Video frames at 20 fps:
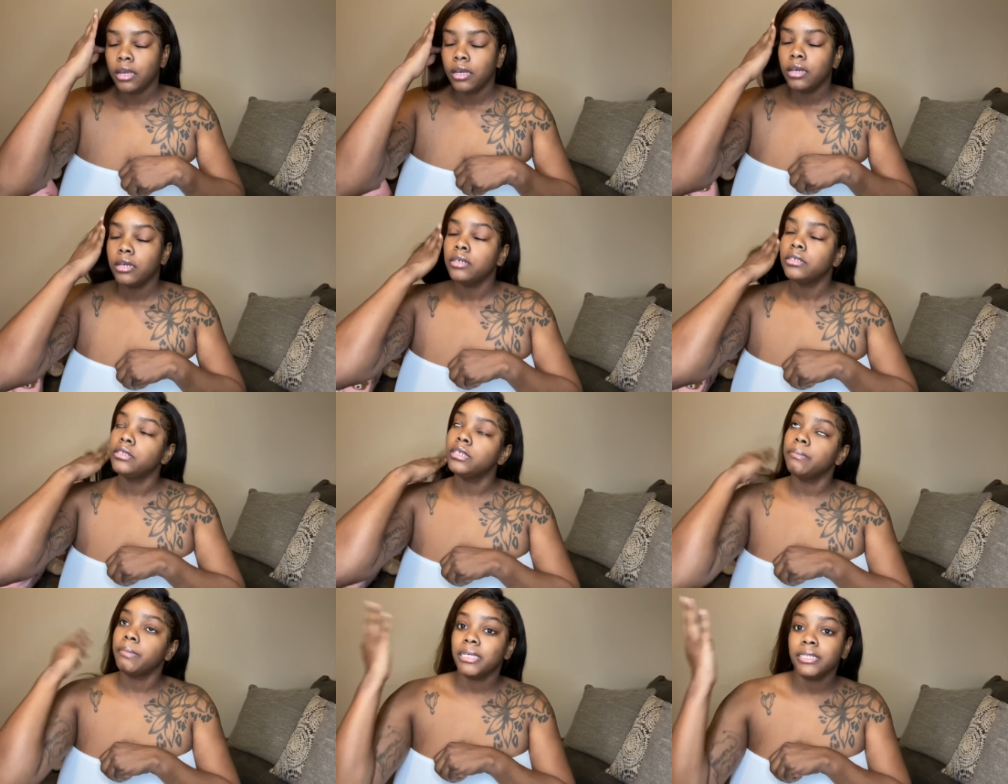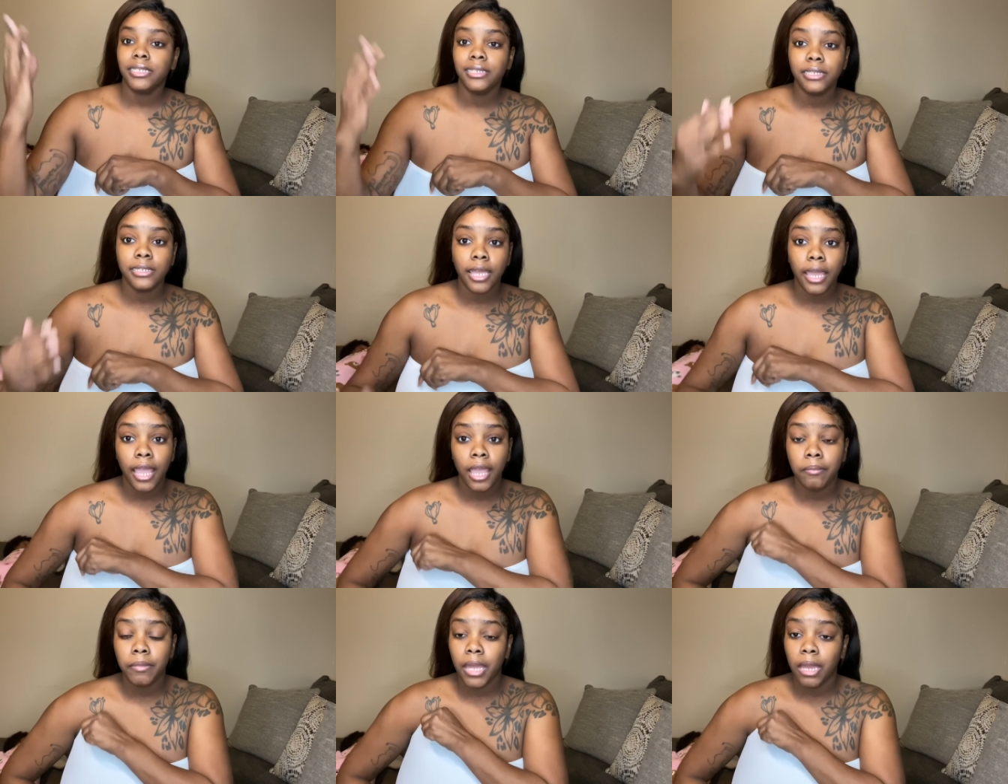So my sister
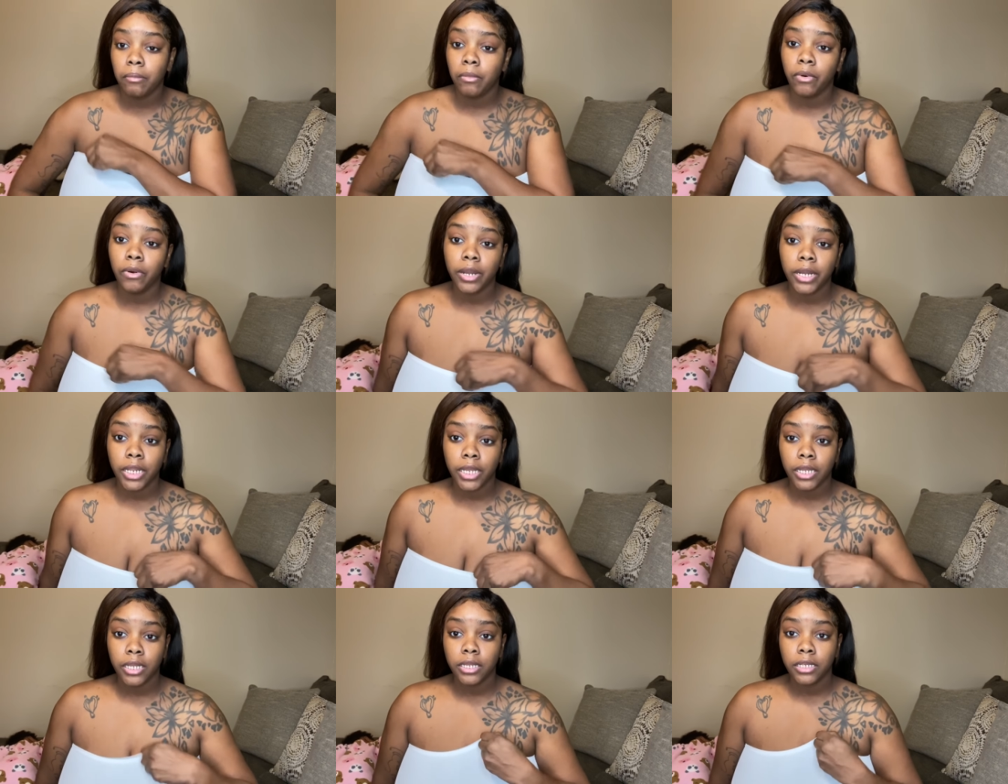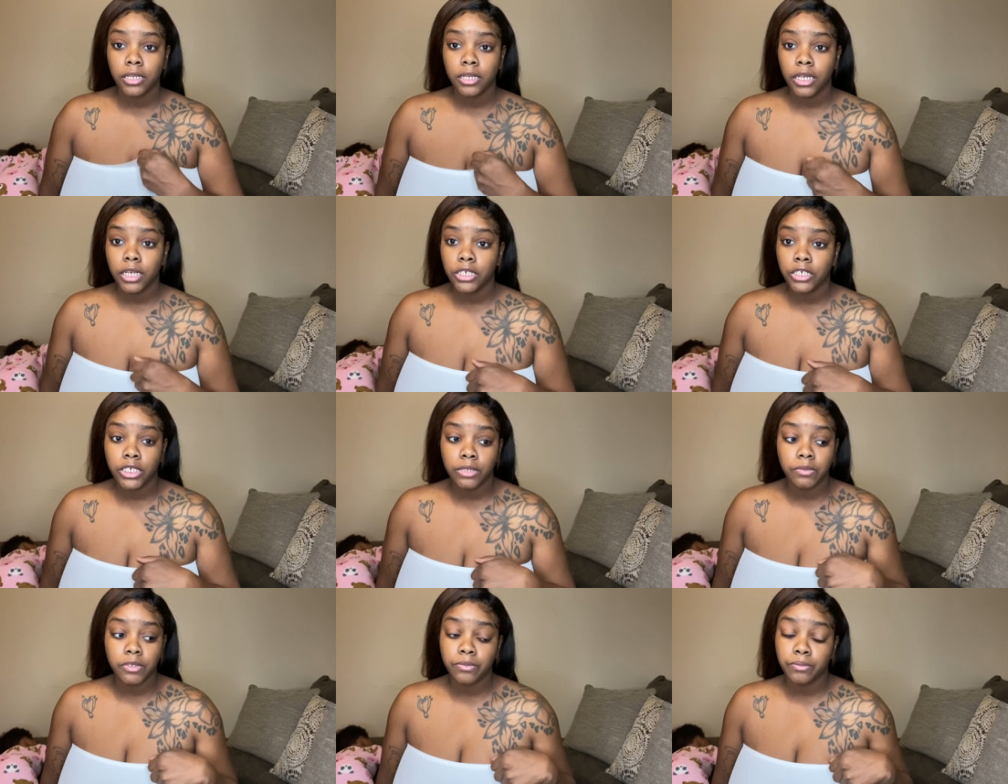came that morning. And
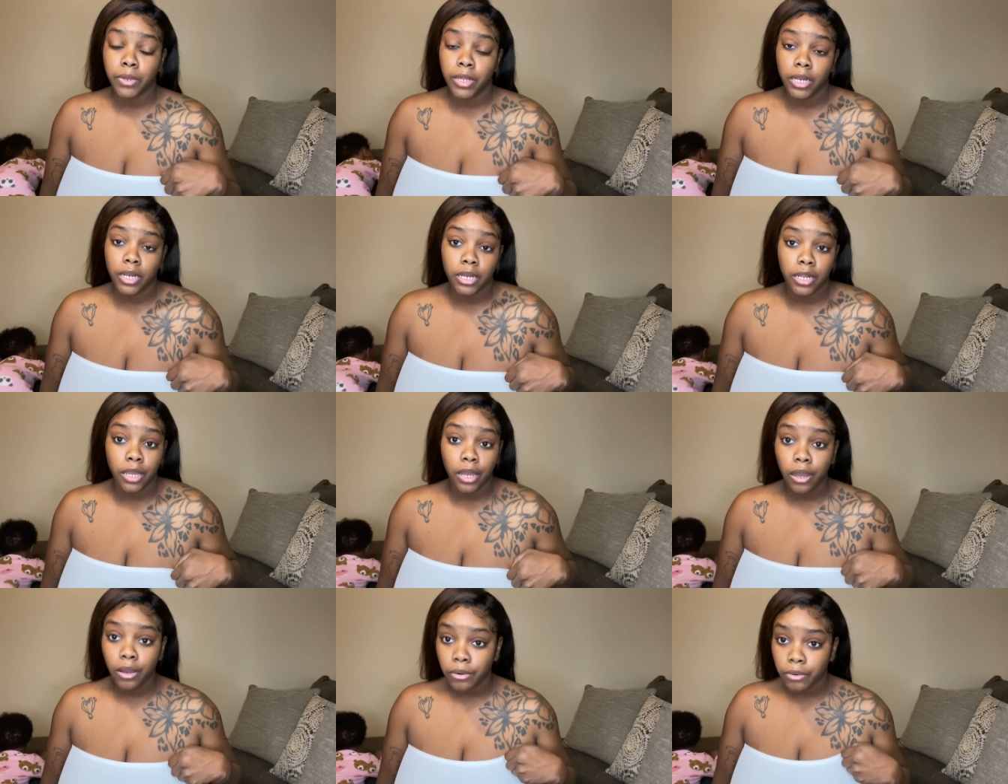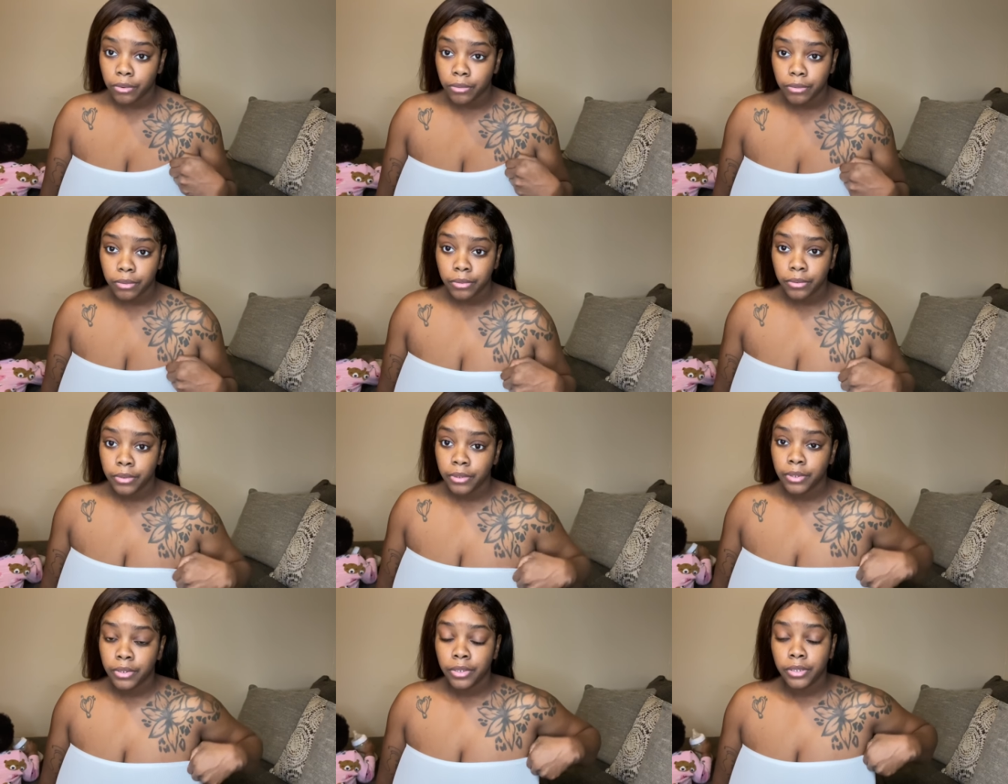she was ready to go.
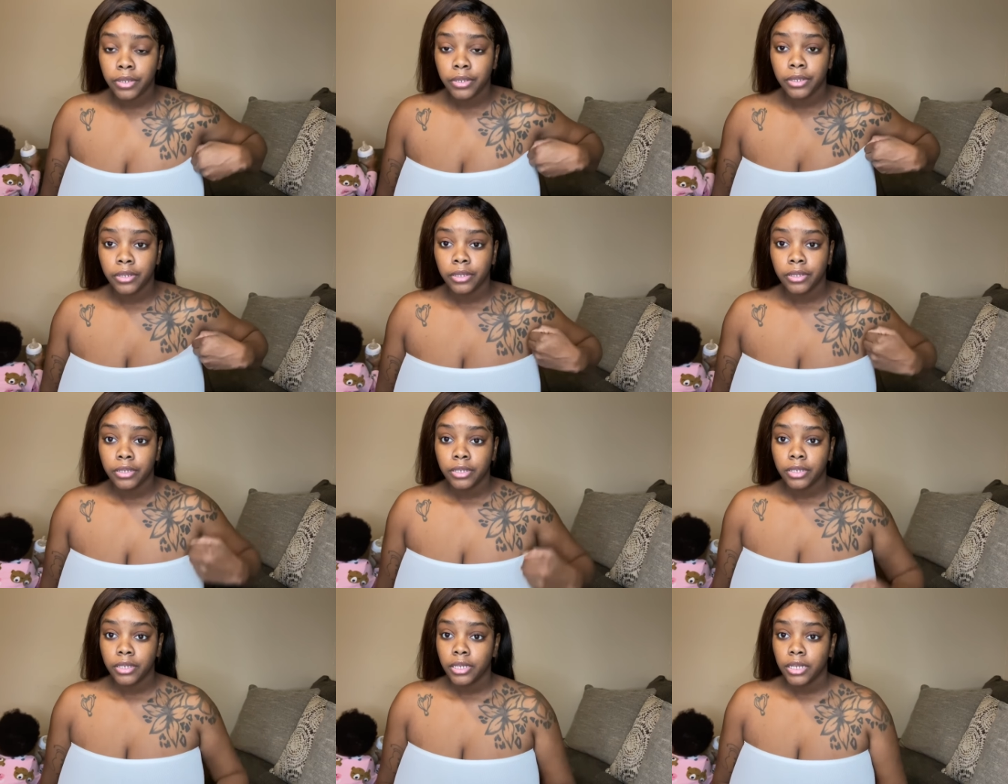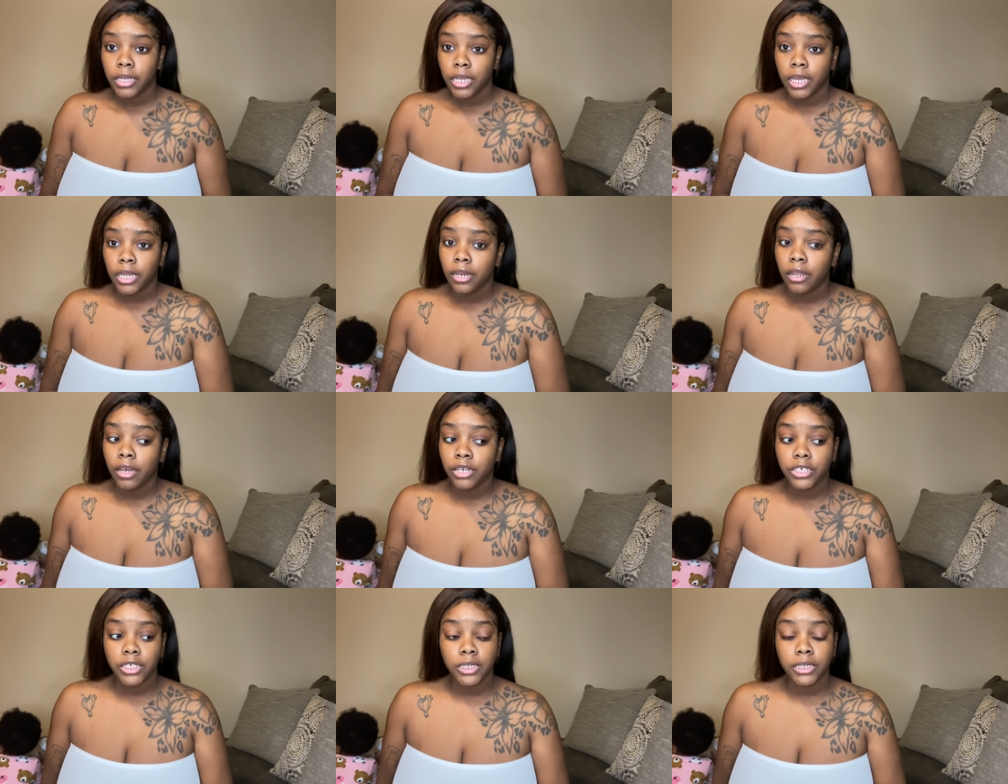And
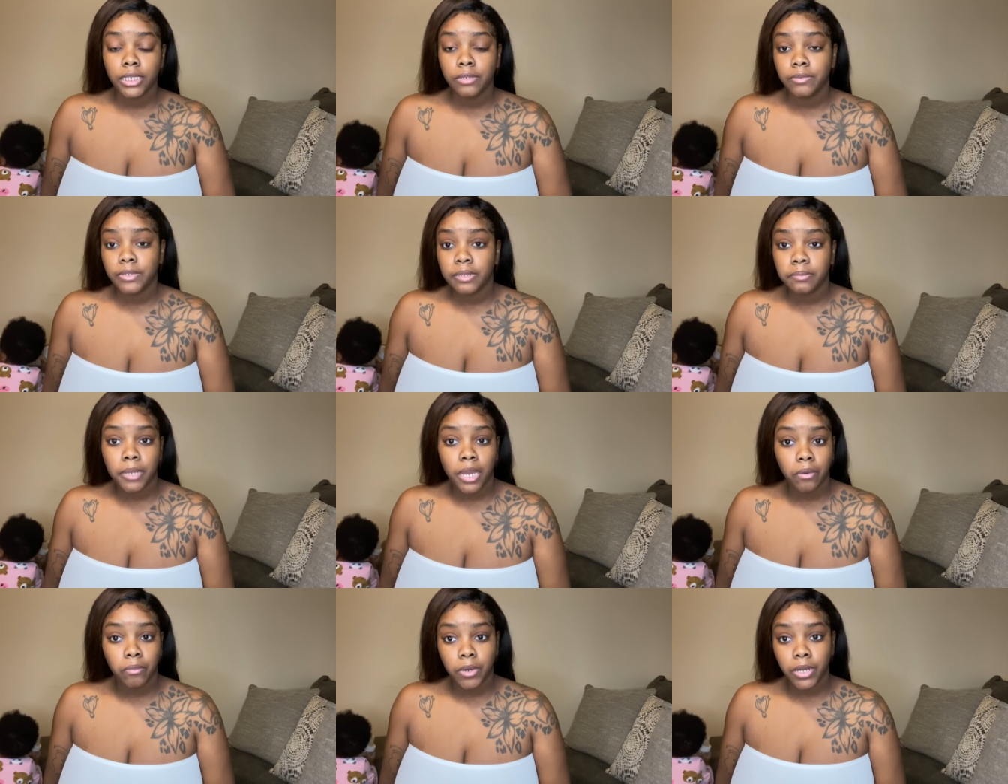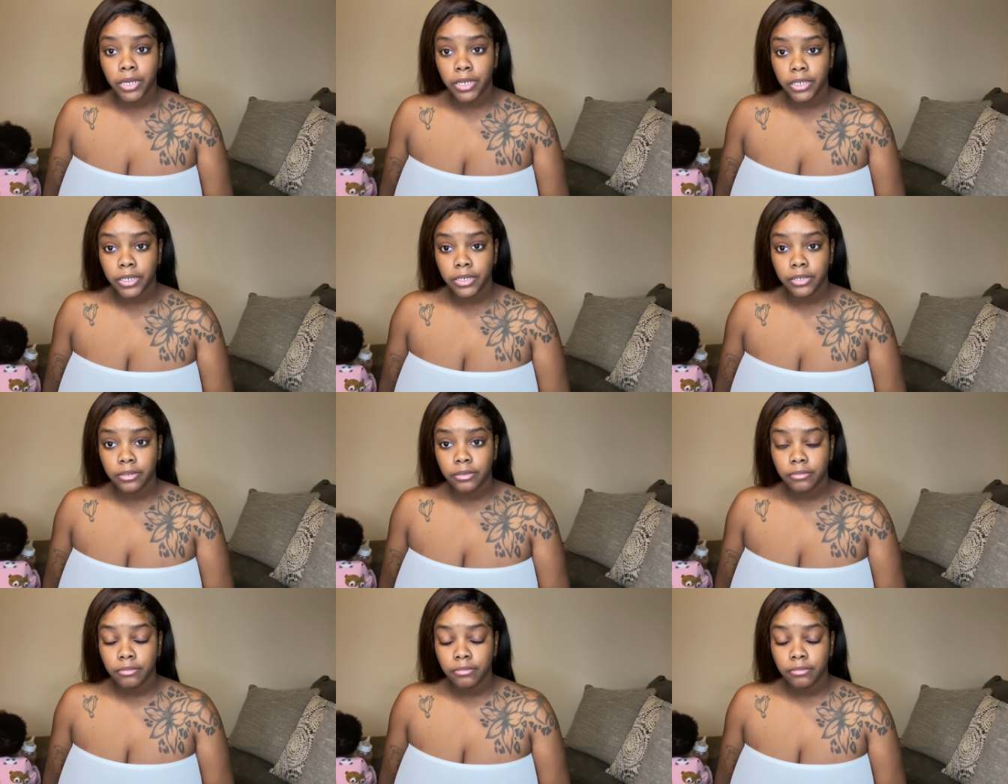all she needed was my word.